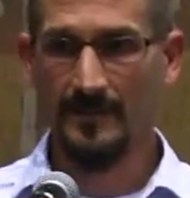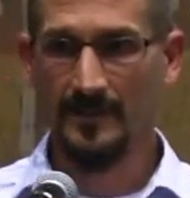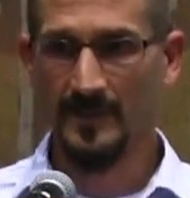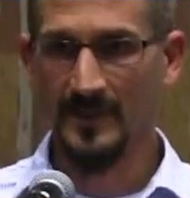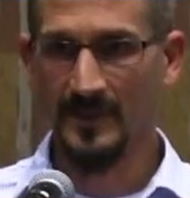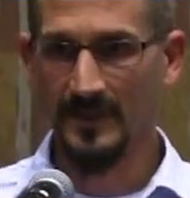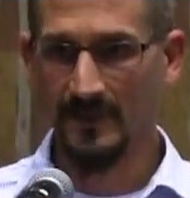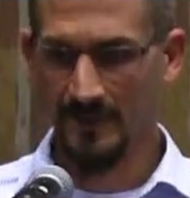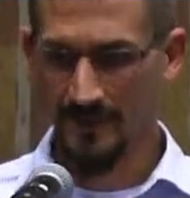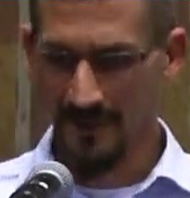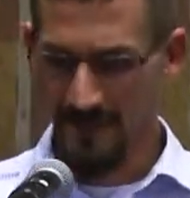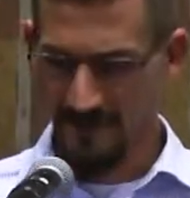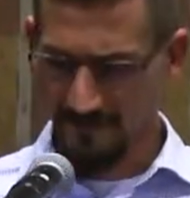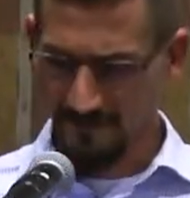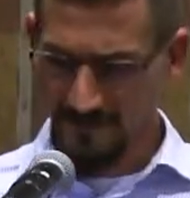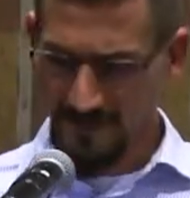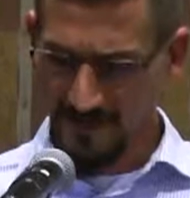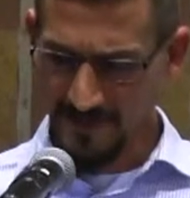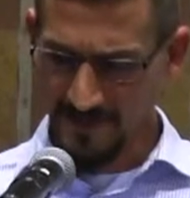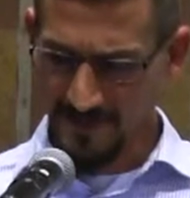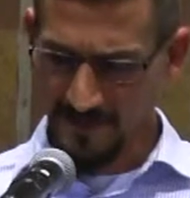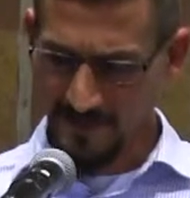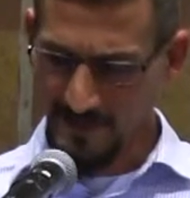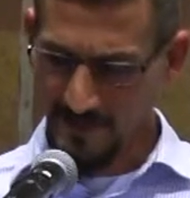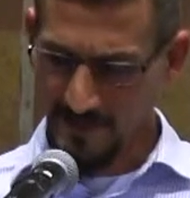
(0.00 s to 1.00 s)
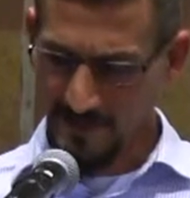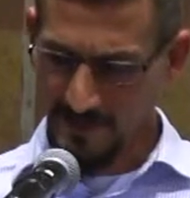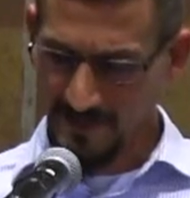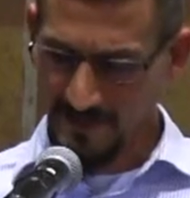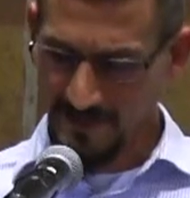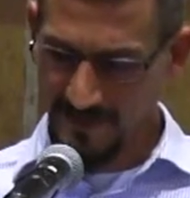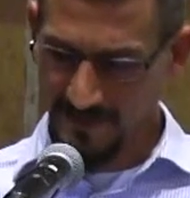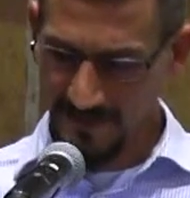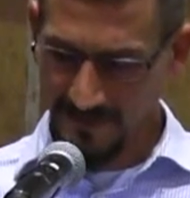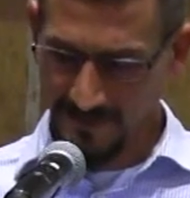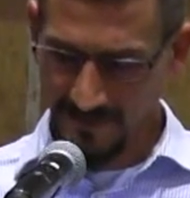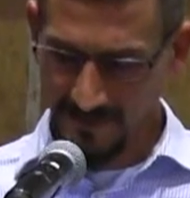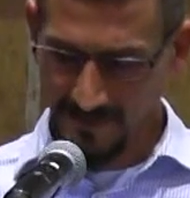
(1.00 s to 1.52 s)
the invasive
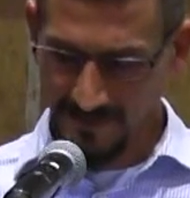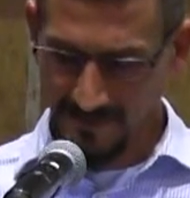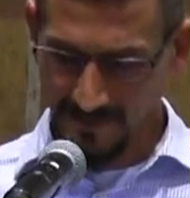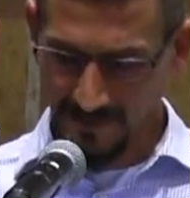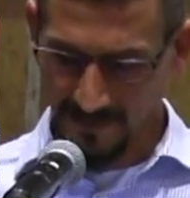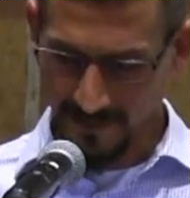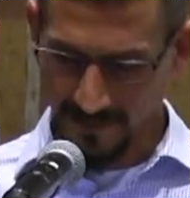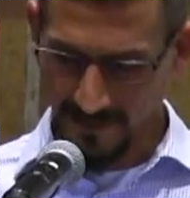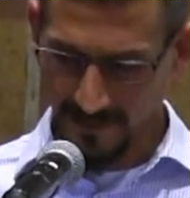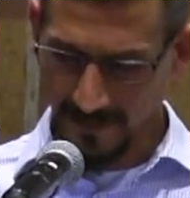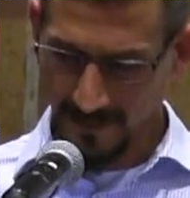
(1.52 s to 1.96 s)
species